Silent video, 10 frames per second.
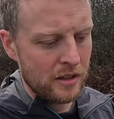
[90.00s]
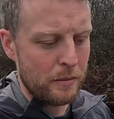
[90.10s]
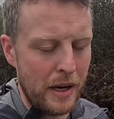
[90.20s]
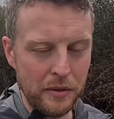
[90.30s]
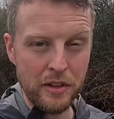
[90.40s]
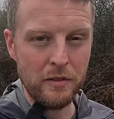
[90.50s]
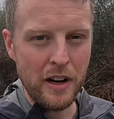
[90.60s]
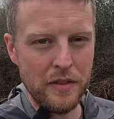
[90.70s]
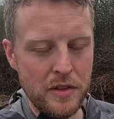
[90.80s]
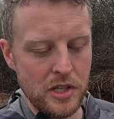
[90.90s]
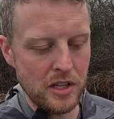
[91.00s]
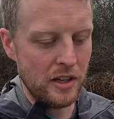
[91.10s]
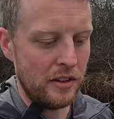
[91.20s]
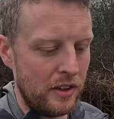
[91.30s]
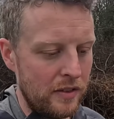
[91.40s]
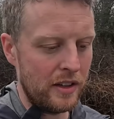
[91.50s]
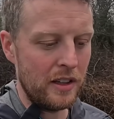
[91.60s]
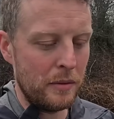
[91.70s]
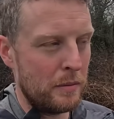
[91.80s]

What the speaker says: mountain refuges. I think I